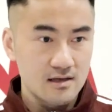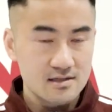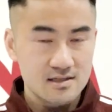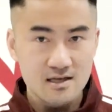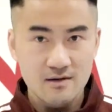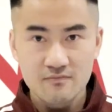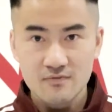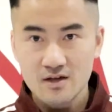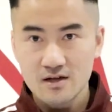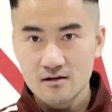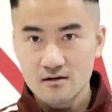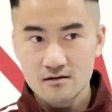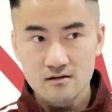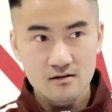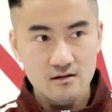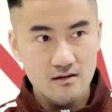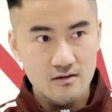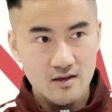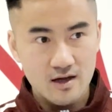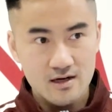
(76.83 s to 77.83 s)
Something
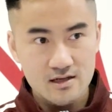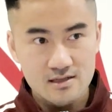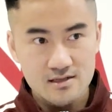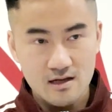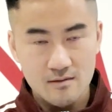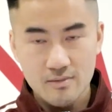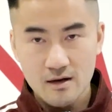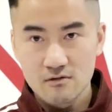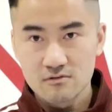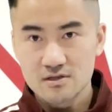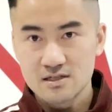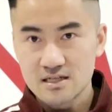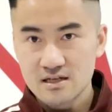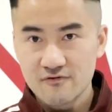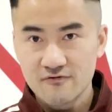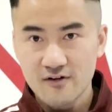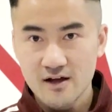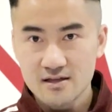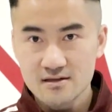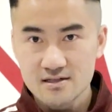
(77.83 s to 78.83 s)
that is about
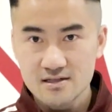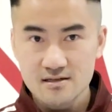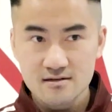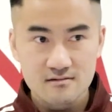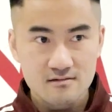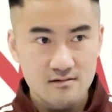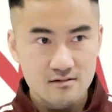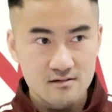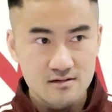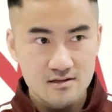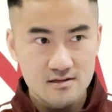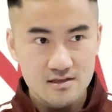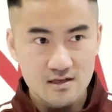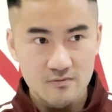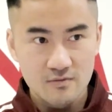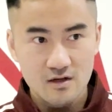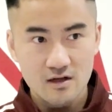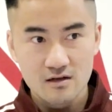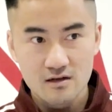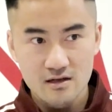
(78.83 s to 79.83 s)
defense,
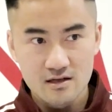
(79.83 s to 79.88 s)
something